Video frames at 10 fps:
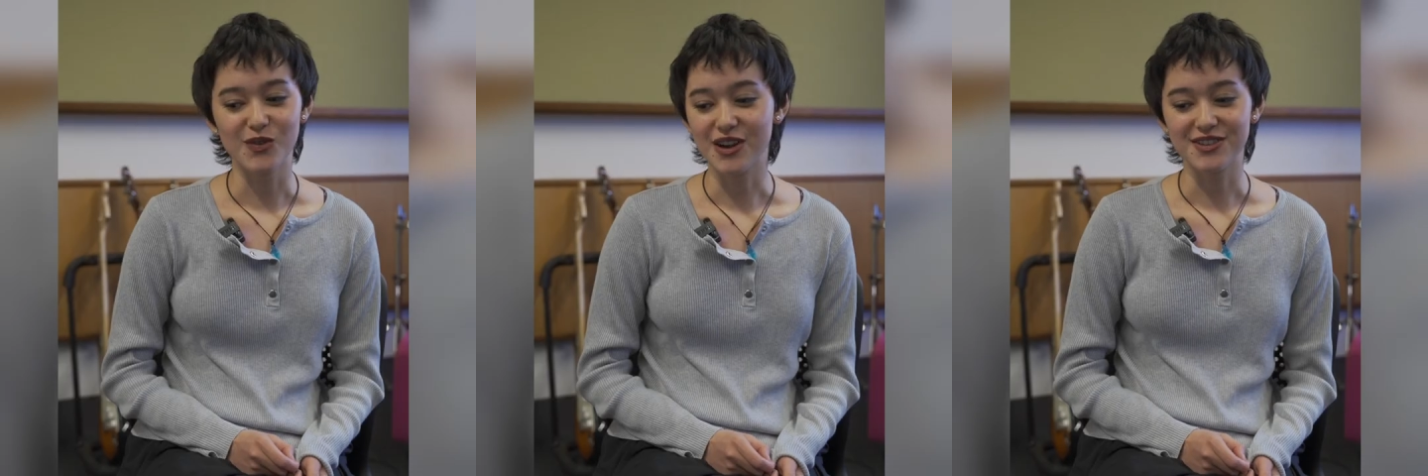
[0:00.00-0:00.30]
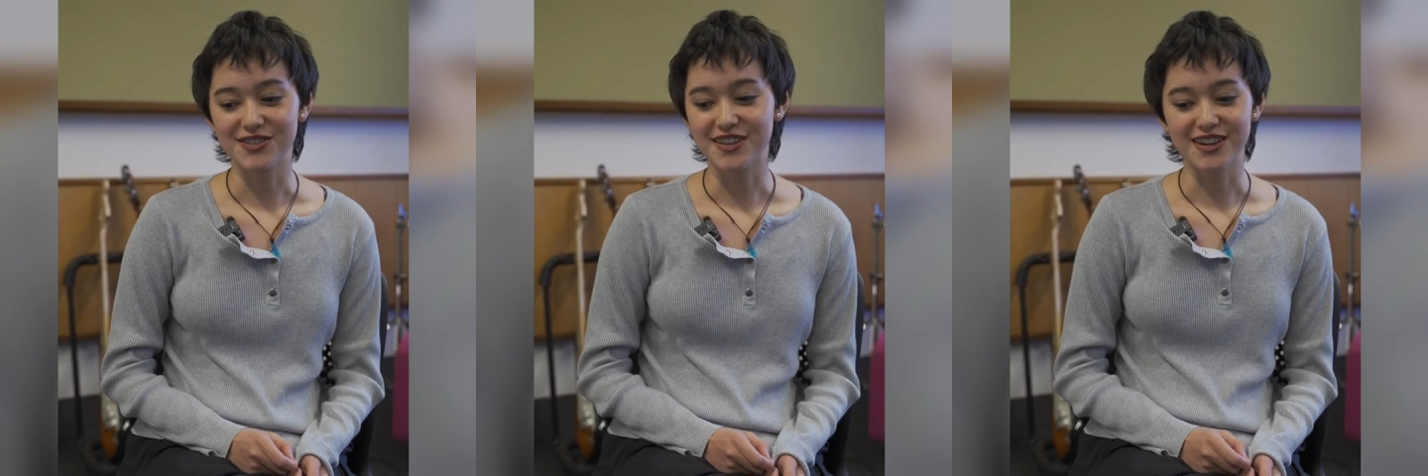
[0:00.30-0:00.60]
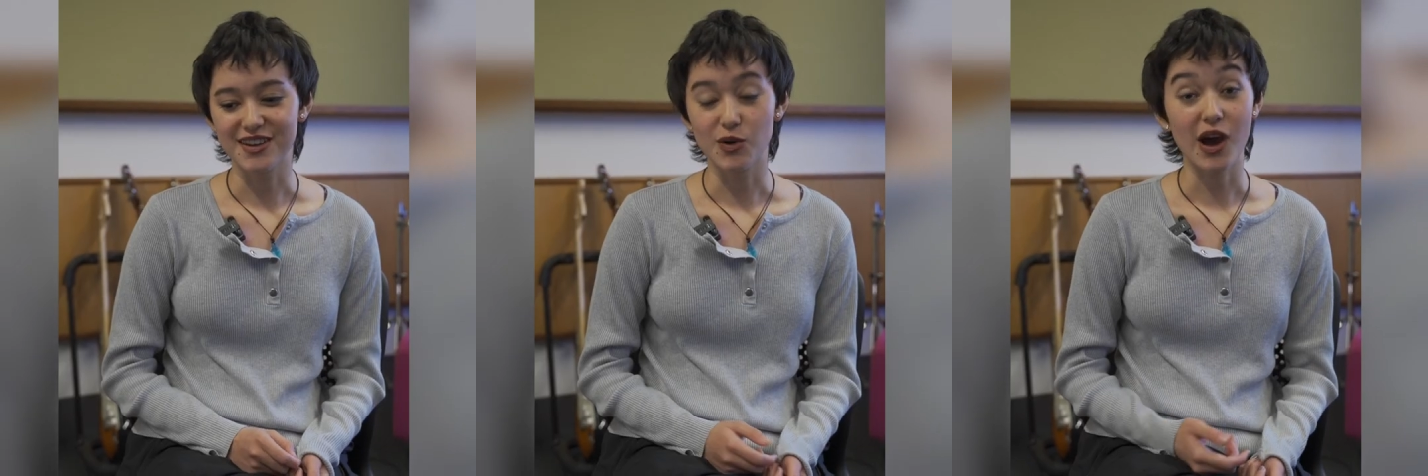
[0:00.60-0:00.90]
I don't
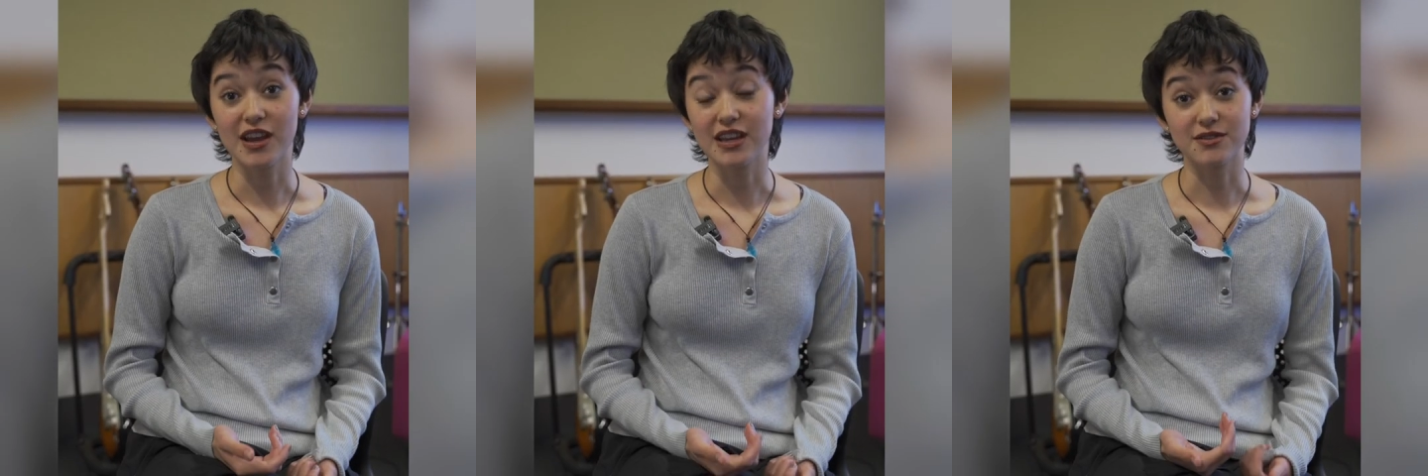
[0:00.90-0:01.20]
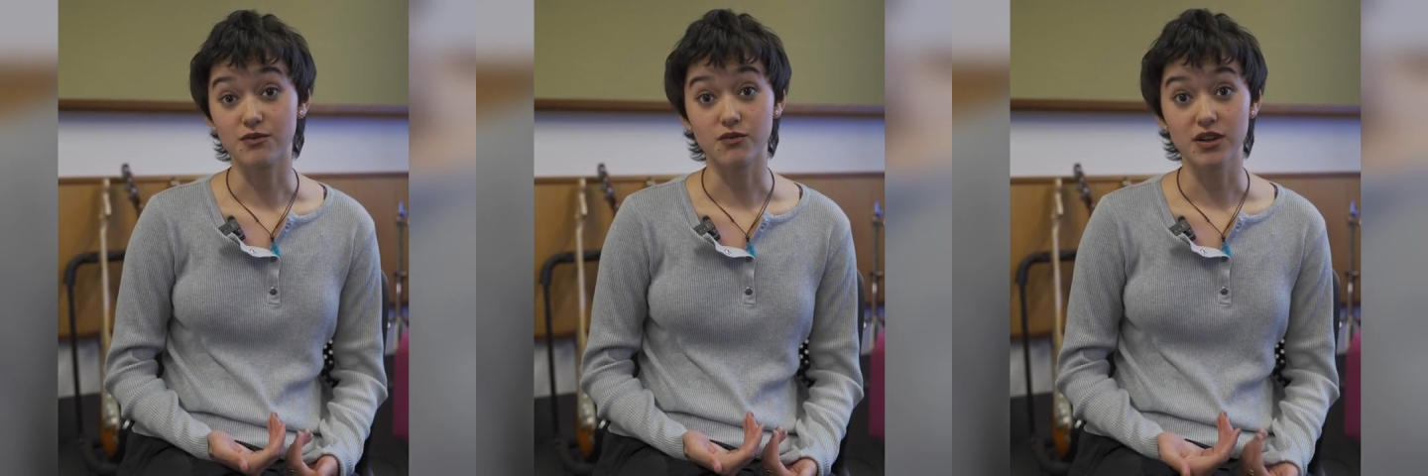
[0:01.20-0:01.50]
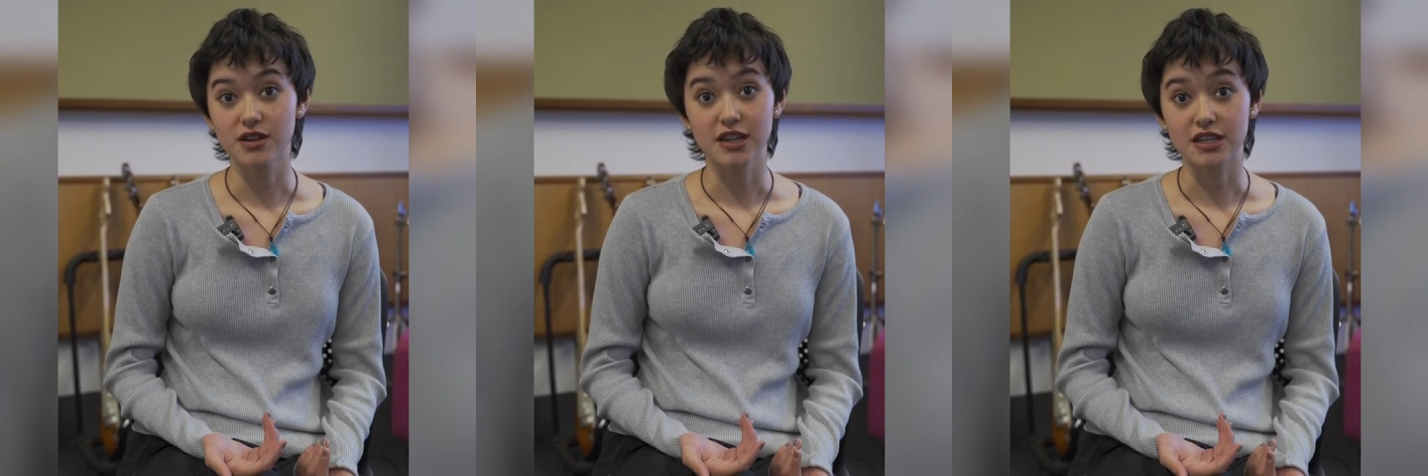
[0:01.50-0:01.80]
think I hadn't
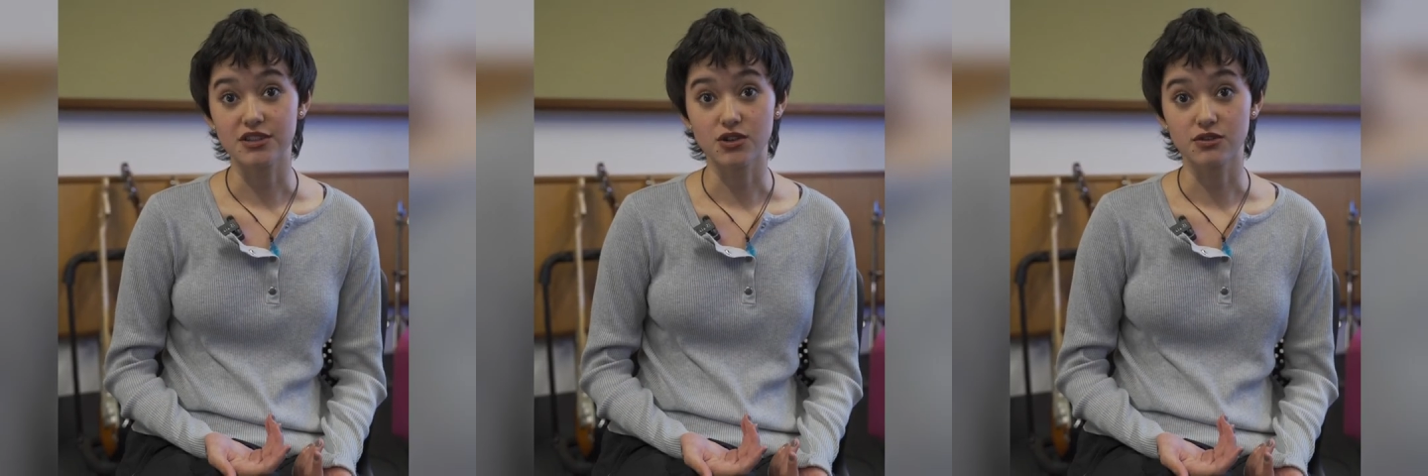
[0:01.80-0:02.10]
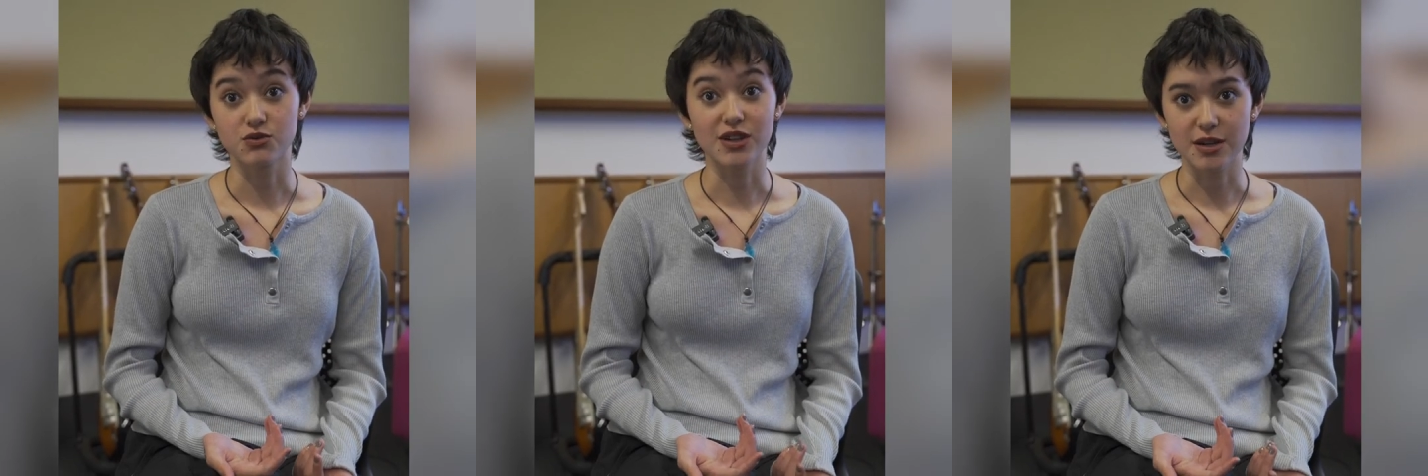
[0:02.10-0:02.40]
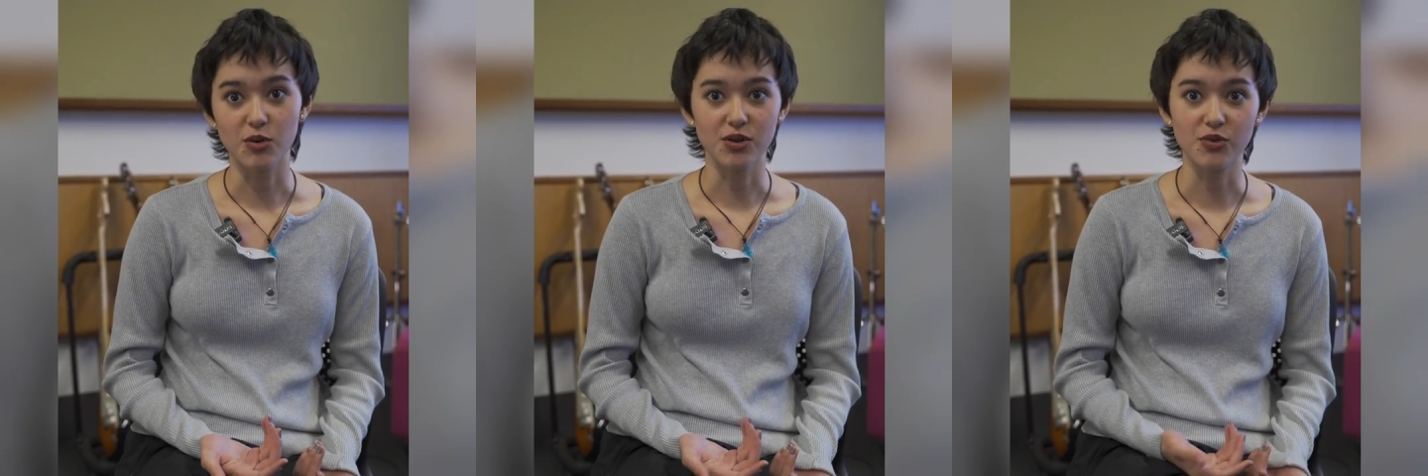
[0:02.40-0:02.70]
written any songs with anybody